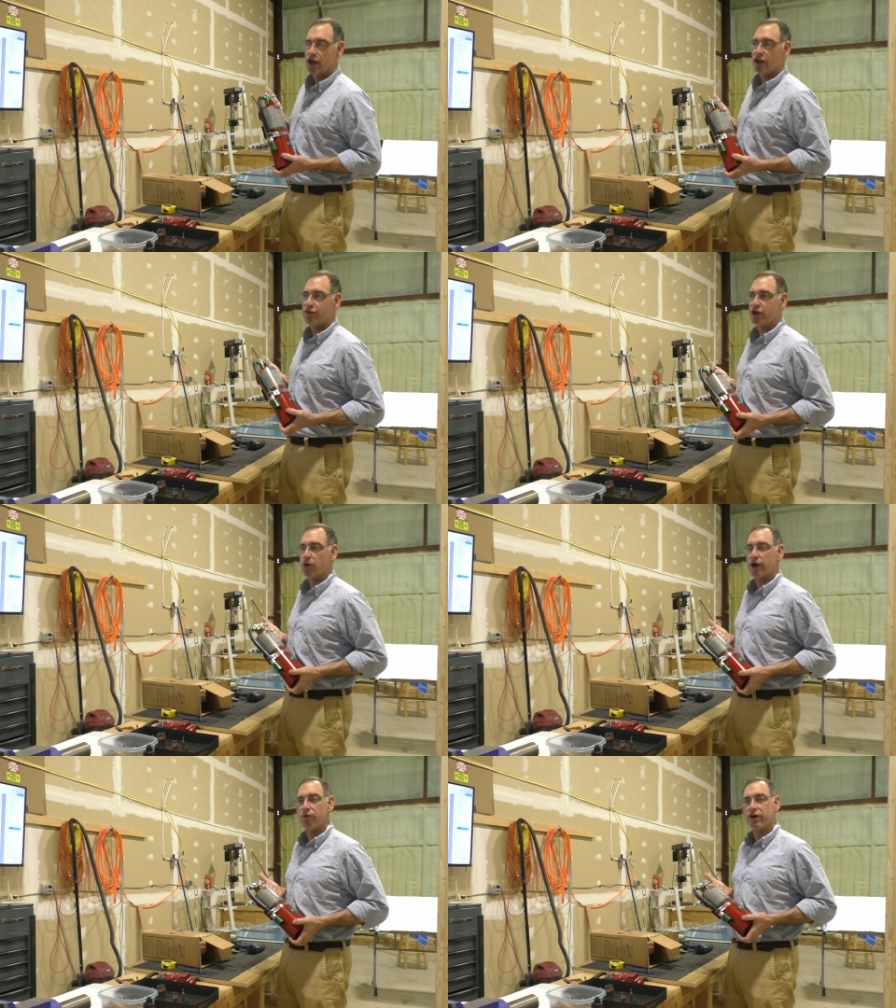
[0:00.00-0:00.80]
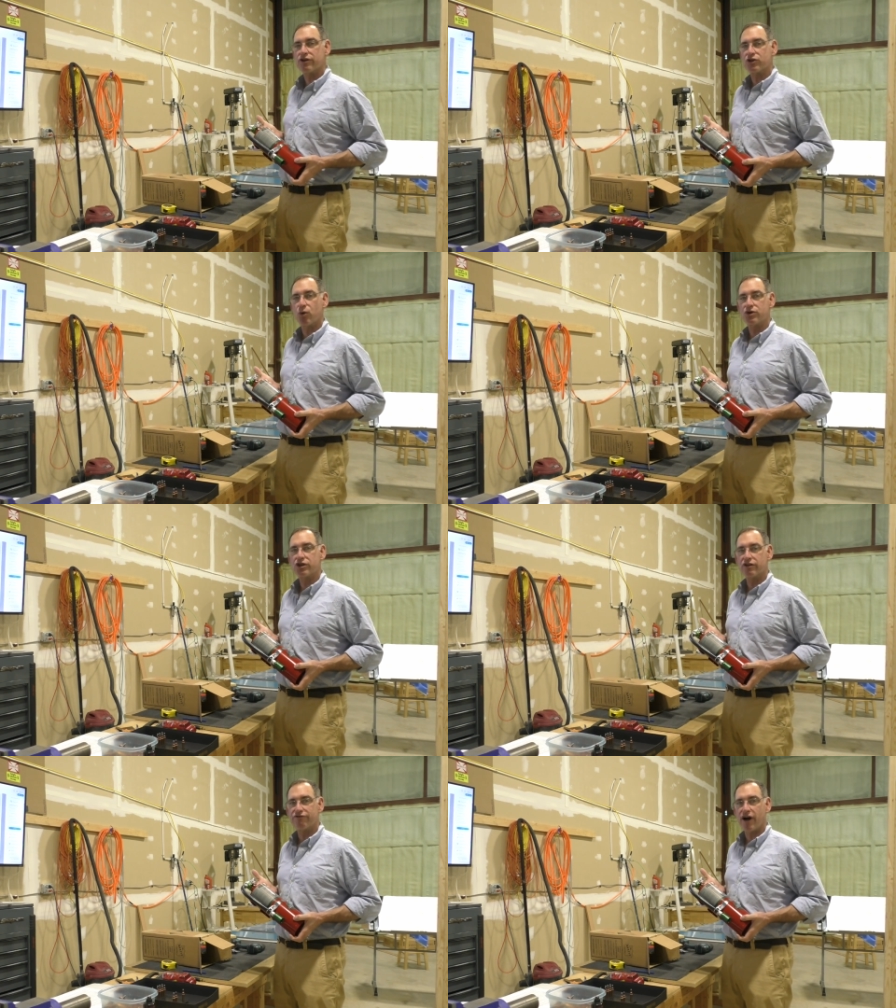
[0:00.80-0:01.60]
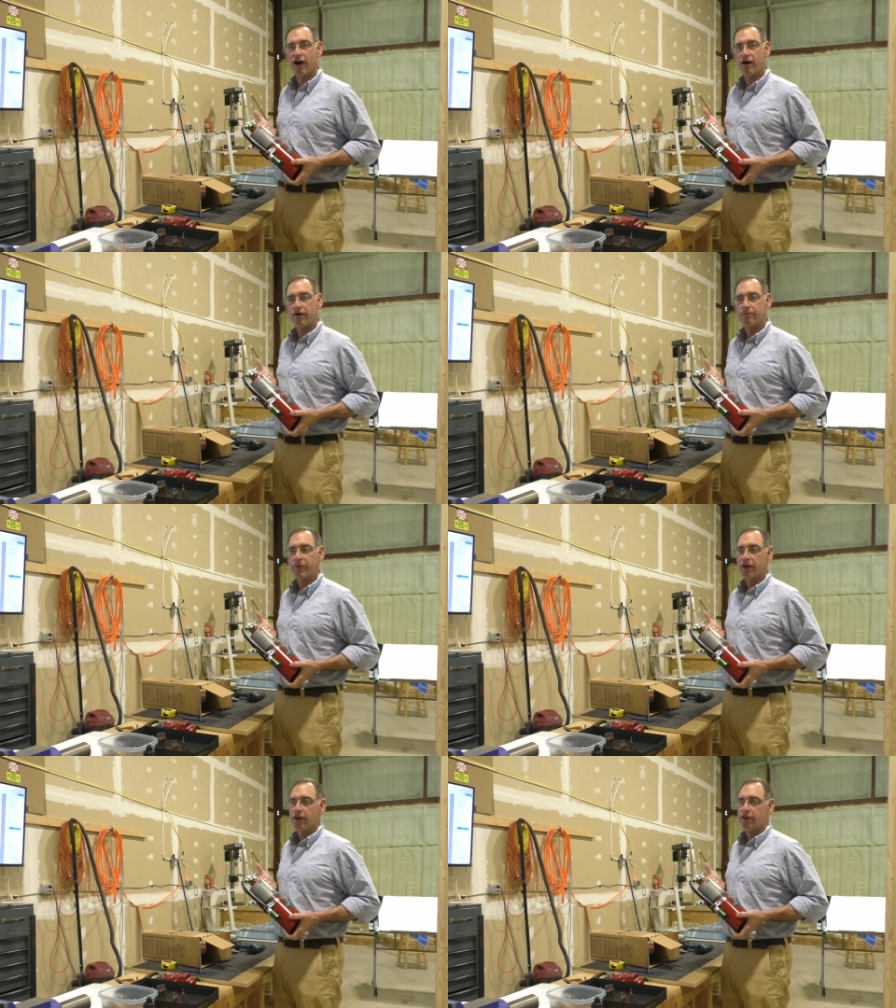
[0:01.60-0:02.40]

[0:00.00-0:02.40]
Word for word: If you don't get rid of the source of the fire,